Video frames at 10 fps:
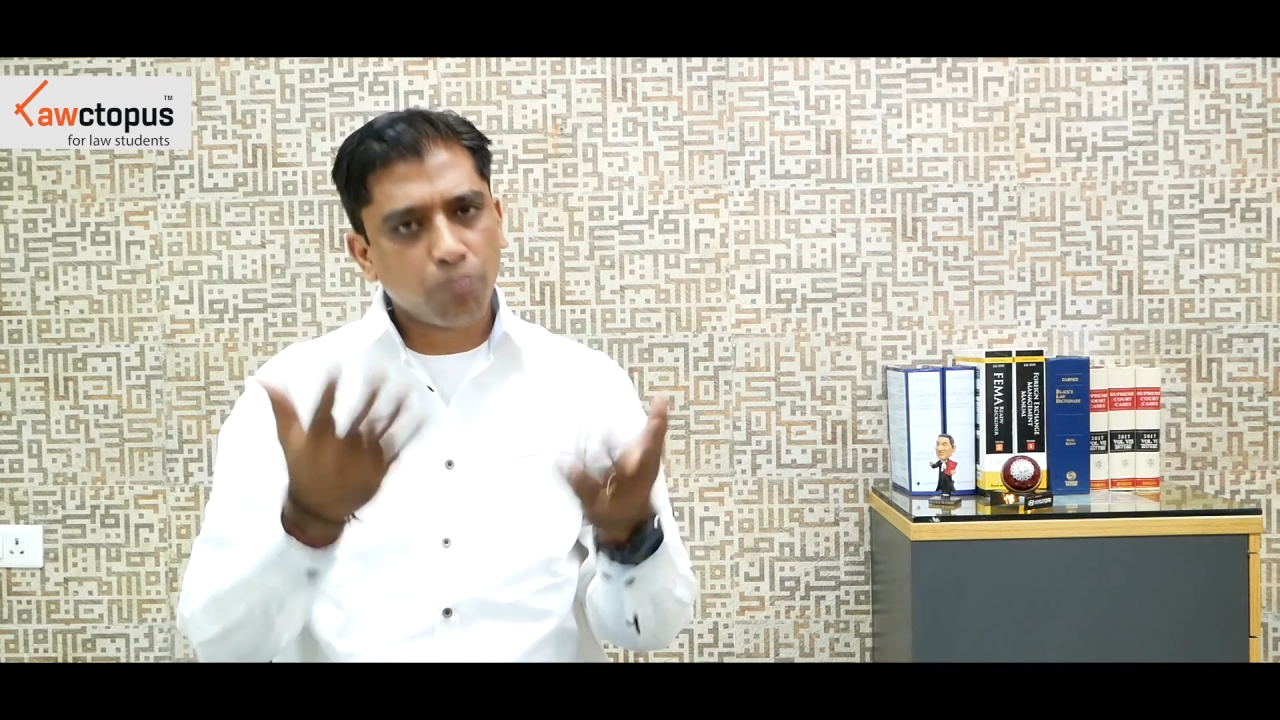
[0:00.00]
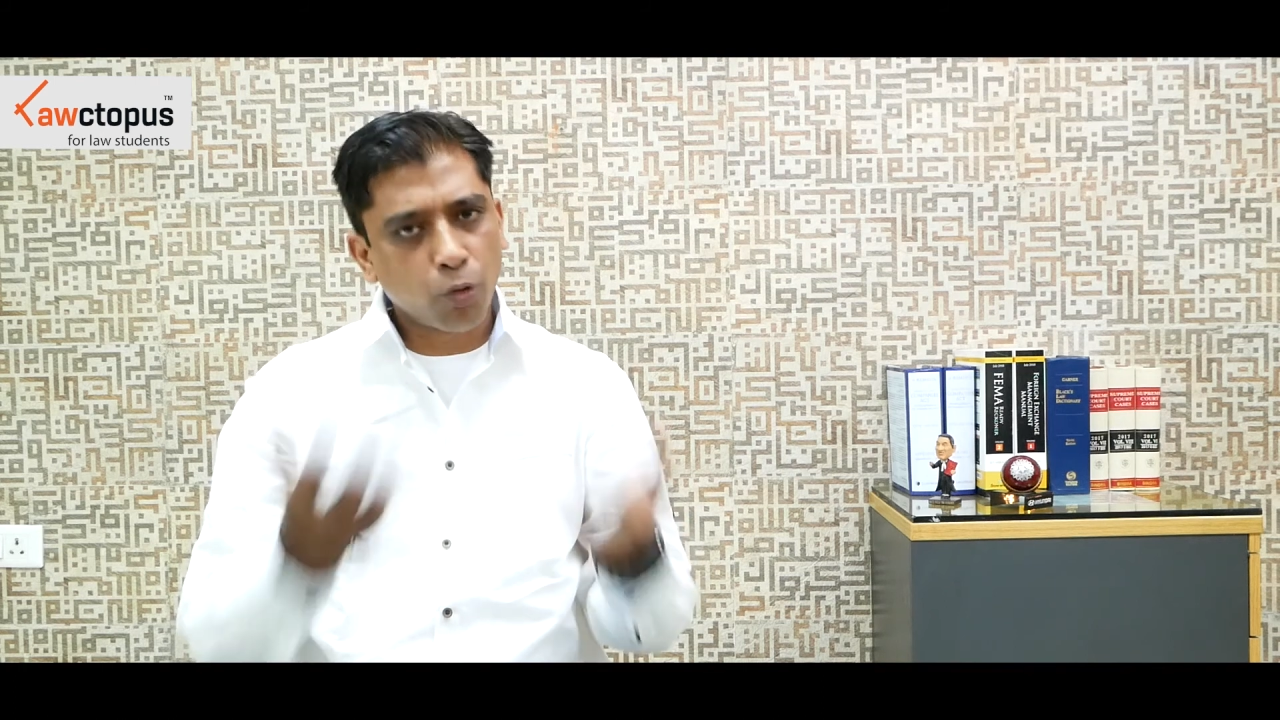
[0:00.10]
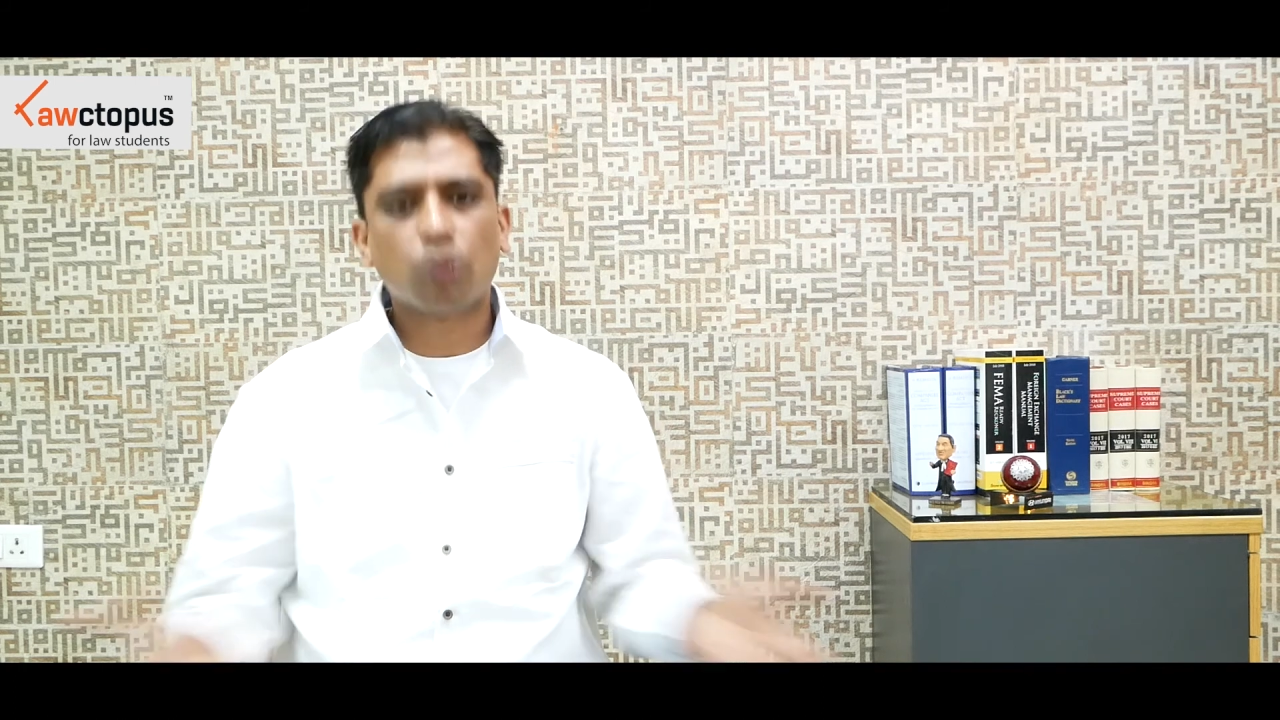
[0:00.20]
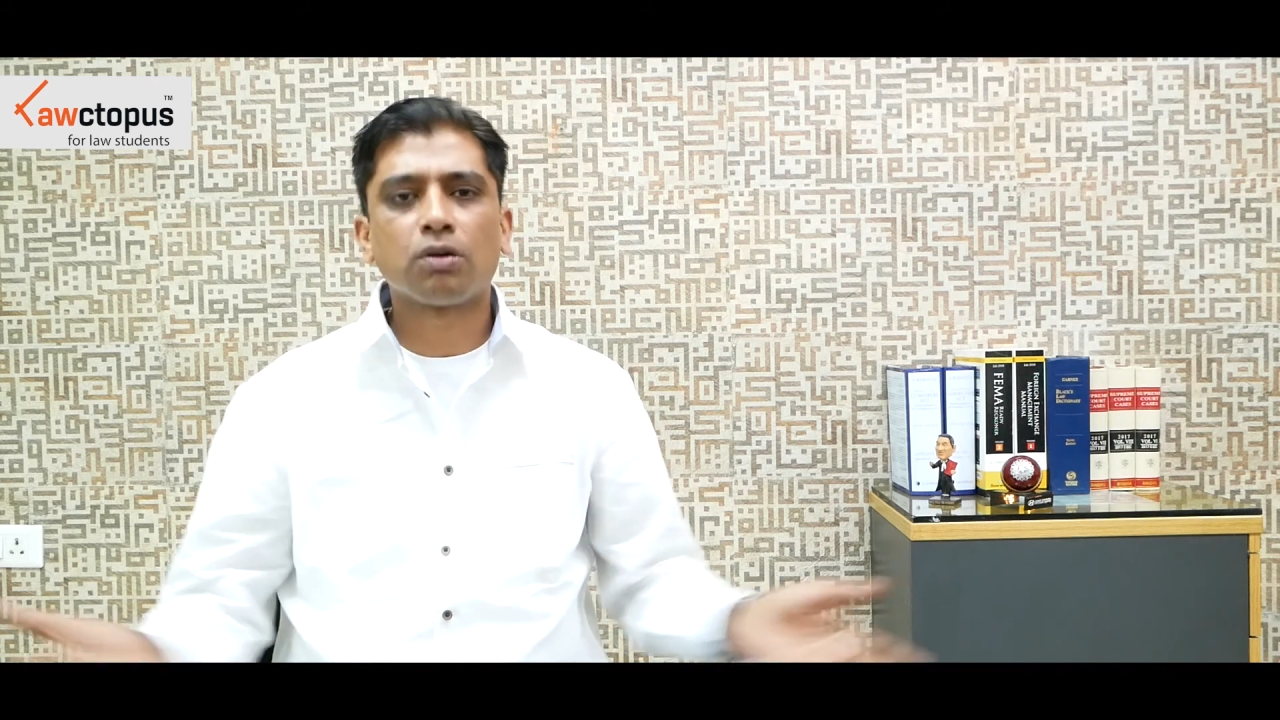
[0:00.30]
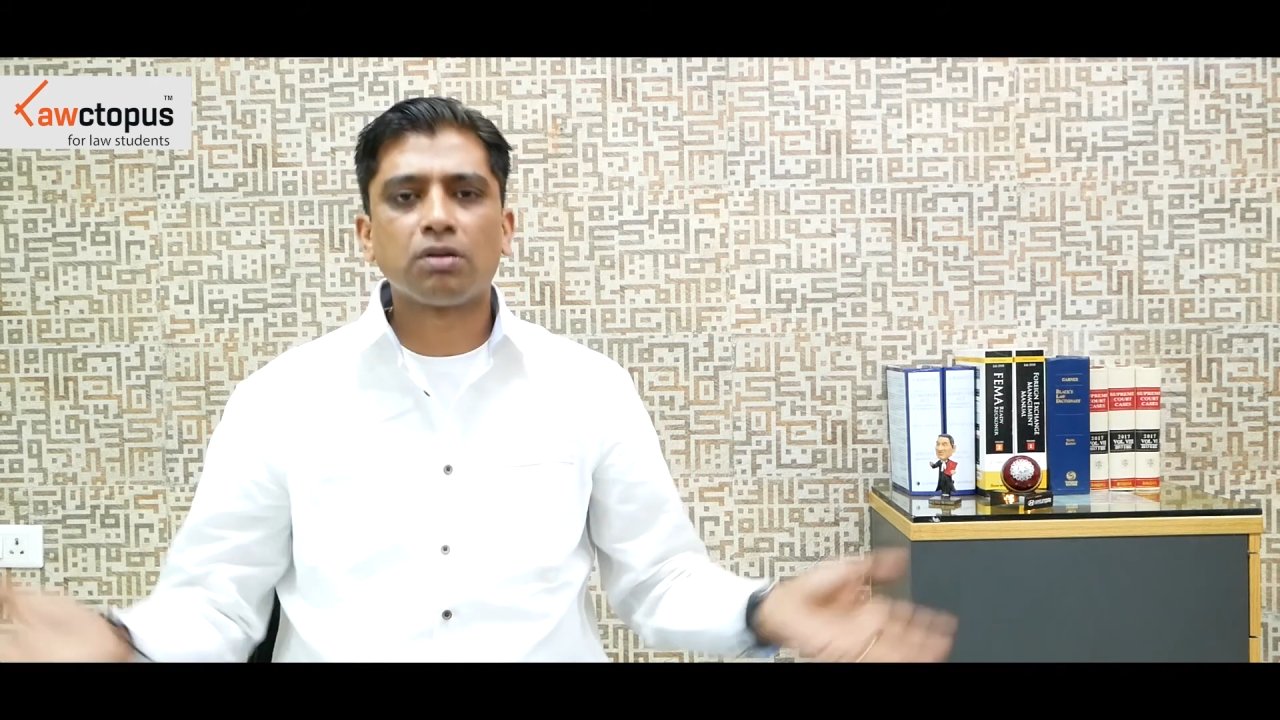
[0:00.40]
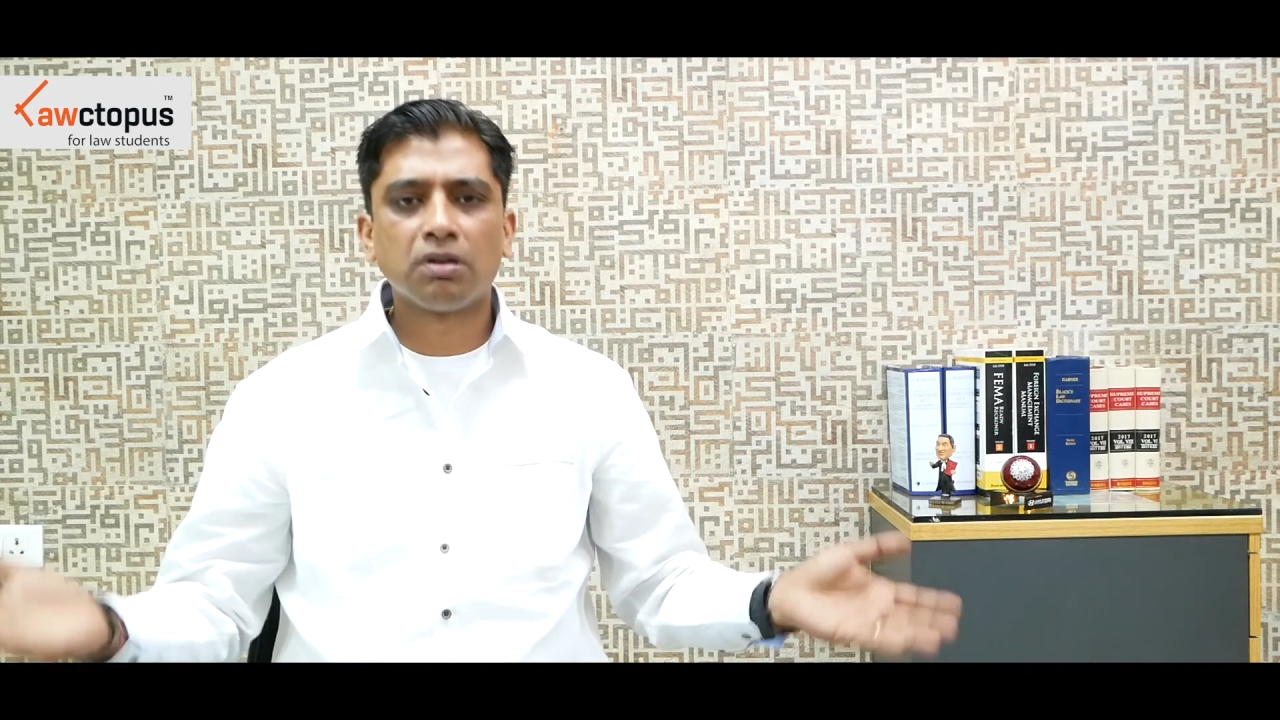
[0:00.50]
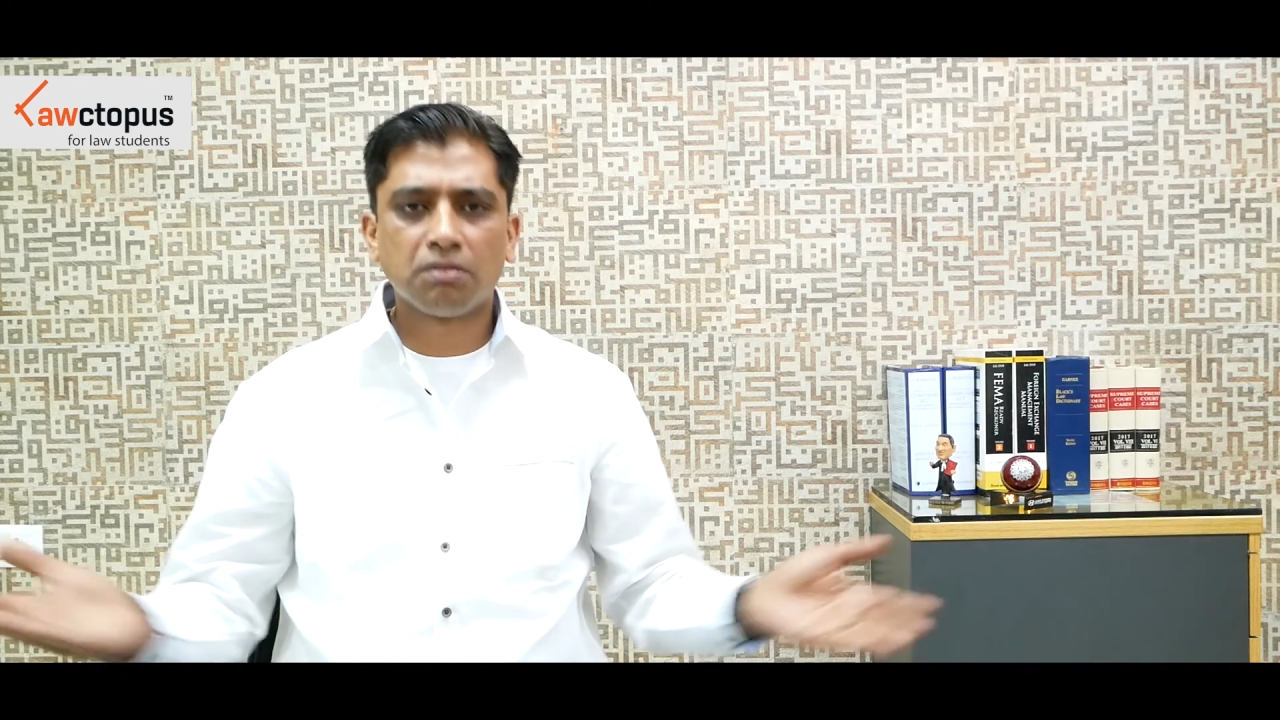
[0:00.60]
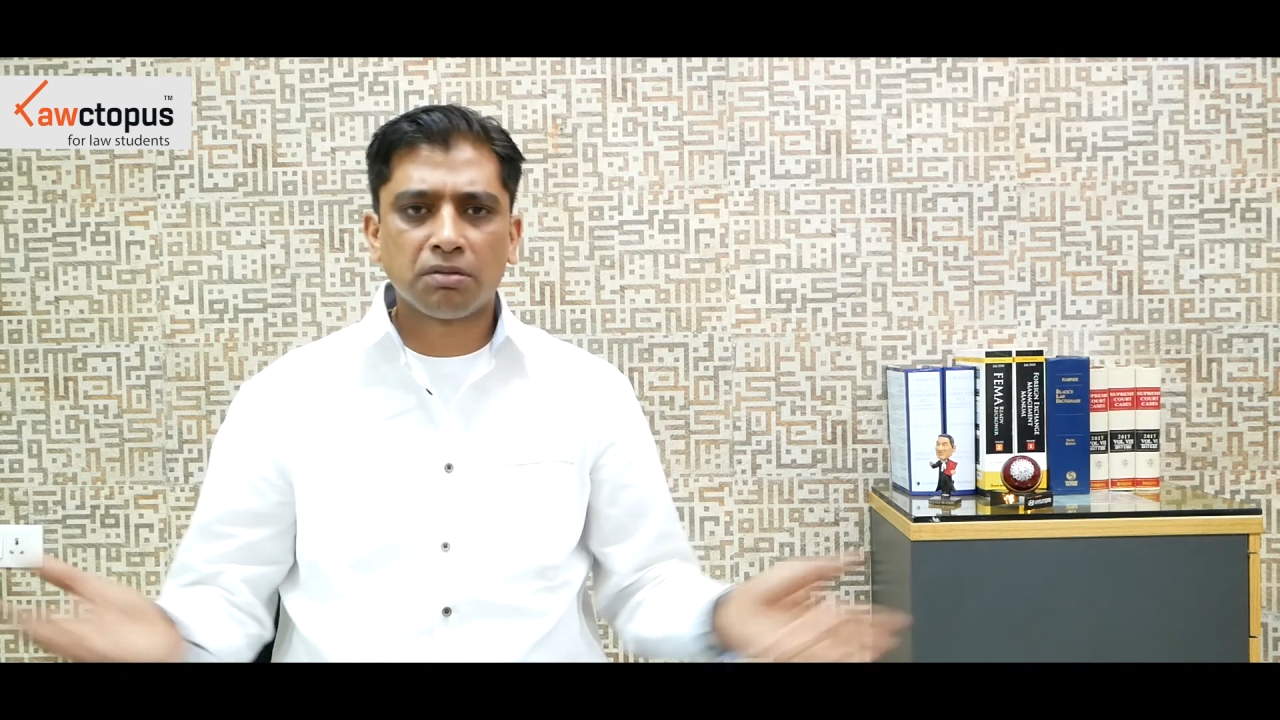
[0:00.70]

more